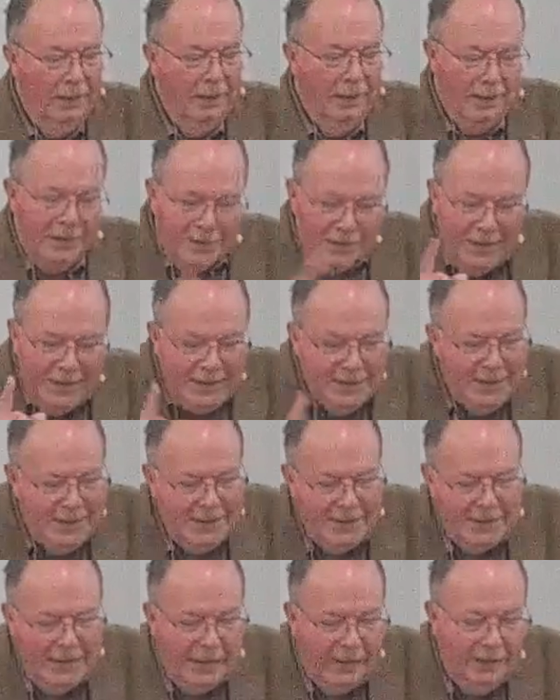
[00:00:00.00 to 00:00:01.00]
And
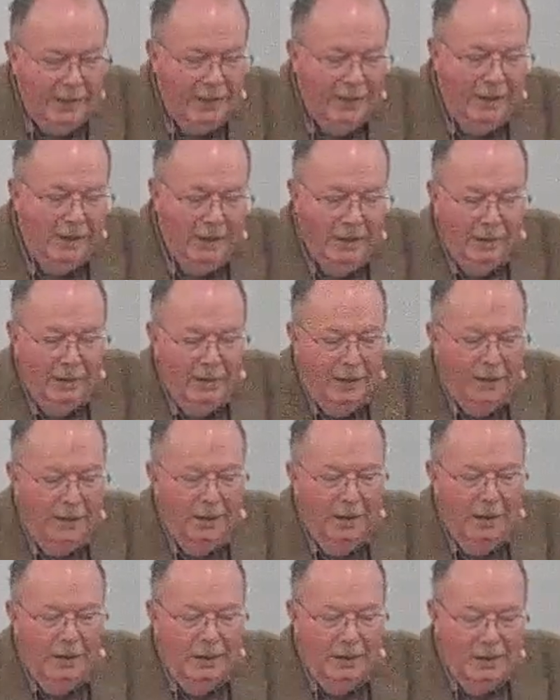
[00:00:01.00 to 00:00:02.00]
Jesus said,
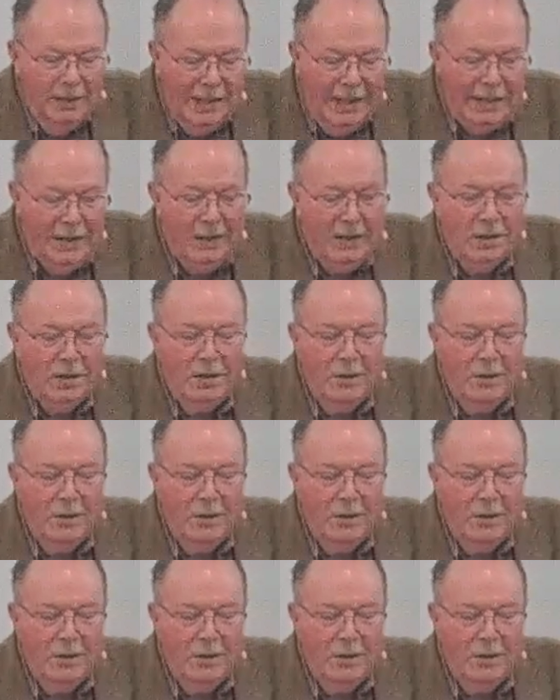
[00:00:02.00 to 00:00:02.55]
Neither